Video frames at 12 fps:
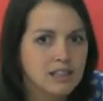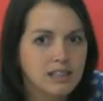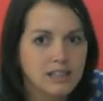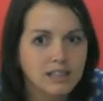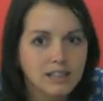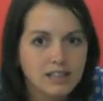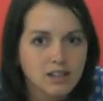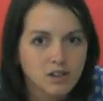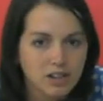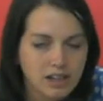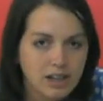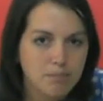and then you
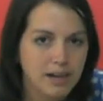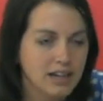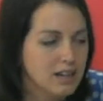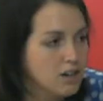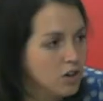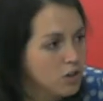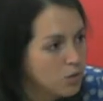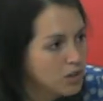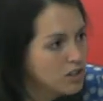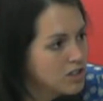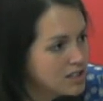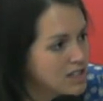can come back and you can
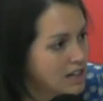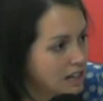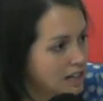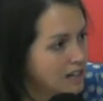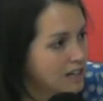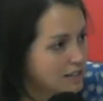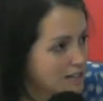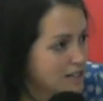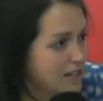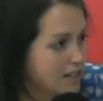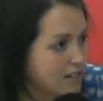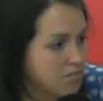watch this again and
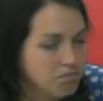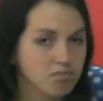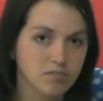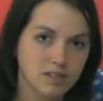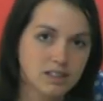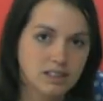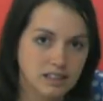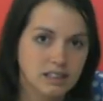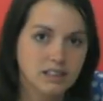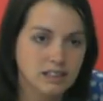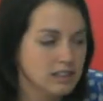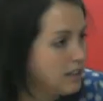see
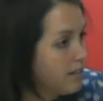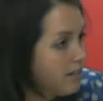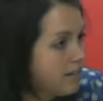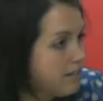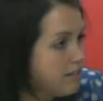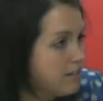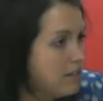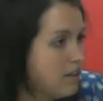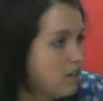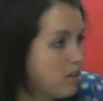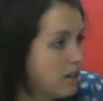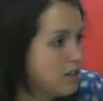if
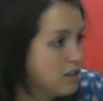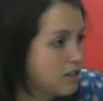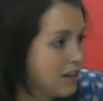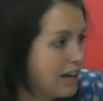you can